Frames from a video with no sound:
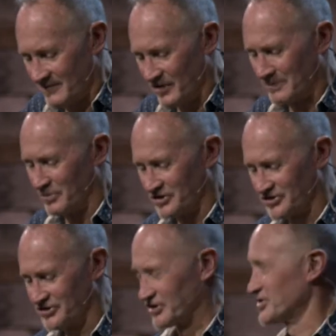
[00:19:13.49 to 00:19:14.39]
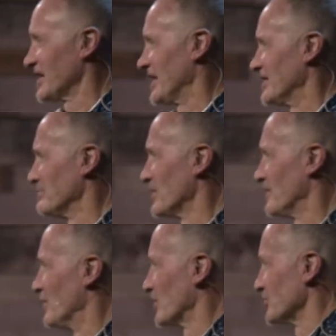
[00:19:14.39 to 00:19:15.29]
One person's excited. I'm going
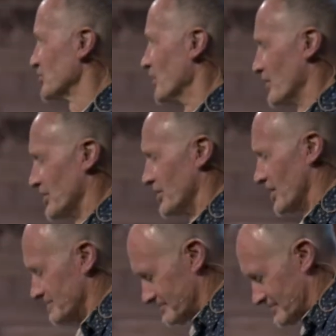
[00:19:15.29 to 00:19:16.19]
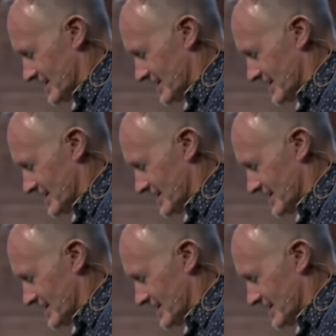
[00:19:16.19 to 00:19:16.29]
to focus over here.